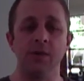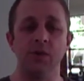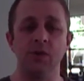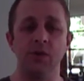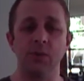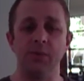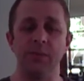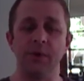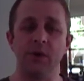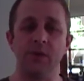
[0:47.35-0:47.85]

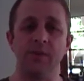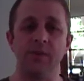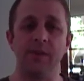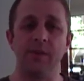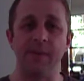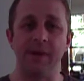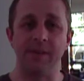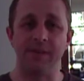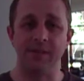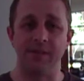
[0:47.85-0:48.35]
to build
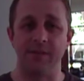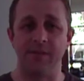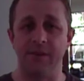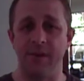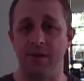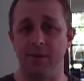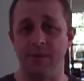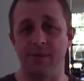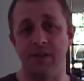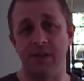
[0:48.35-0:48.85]
them as if
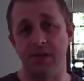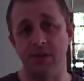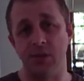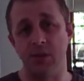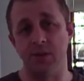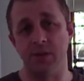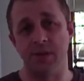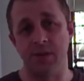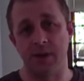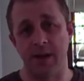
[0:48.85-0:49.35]
it was a
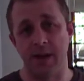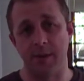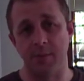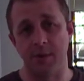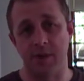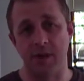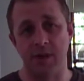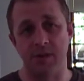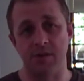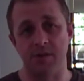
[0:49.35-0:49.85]
two-tier
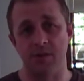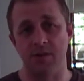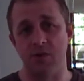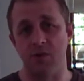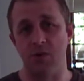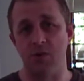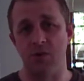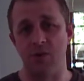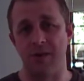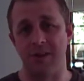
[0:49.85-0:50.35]
application,
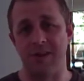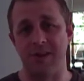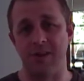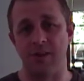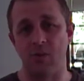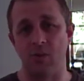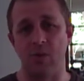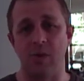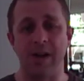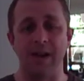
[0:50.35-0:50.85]
so you can
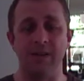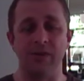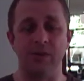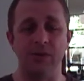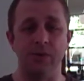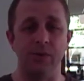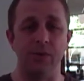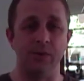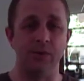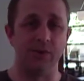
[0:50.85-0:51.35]
get right
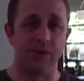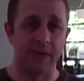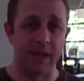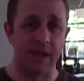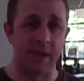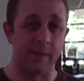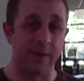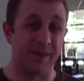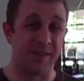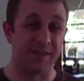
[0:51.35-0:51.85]
to your
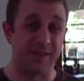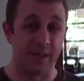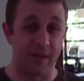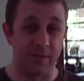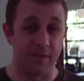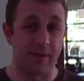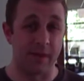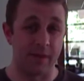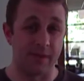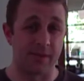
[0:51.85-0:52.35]
database
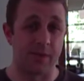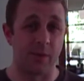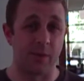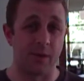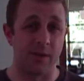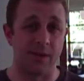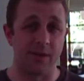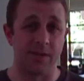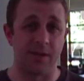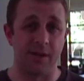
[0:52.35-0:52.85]
if that's the
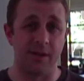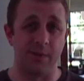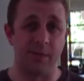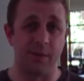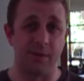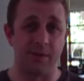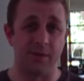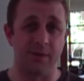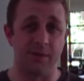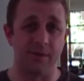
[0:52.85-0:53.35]
way you decide to
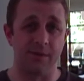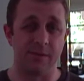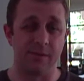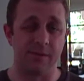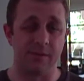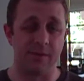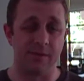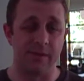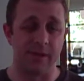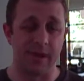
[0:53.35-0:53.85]
build
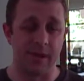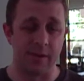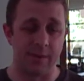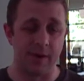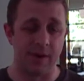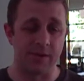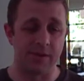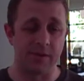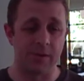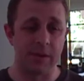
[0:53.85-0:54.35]
your
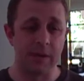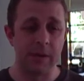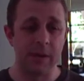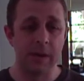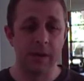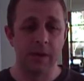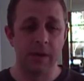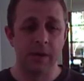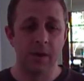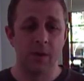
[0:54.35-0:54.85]
database.
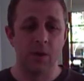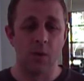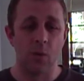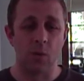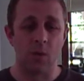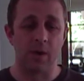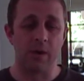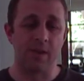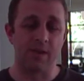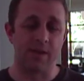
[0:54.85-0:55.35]

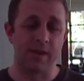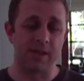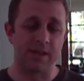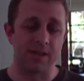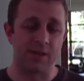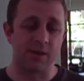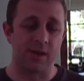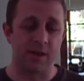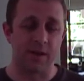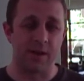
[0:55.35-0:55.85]
One of the things
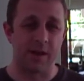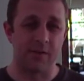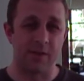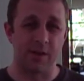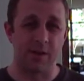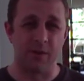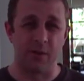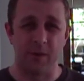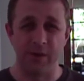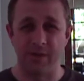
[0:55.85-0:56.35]
I tried to
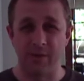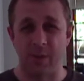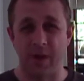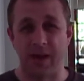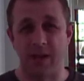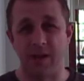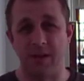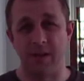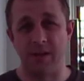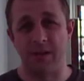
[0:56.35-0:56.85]
cover, and the reason
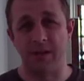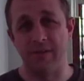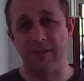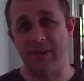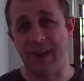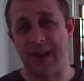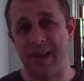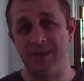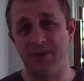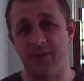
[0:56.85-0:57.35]
why I called it
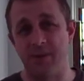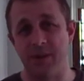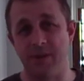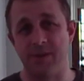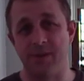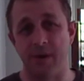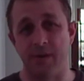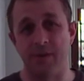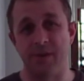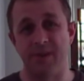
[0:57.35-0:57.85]
Advanced RIA
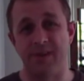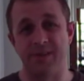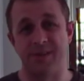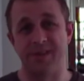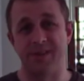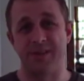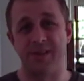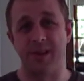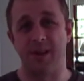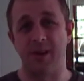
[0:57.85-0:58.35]
Services,
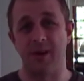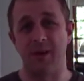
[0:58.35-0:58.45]
is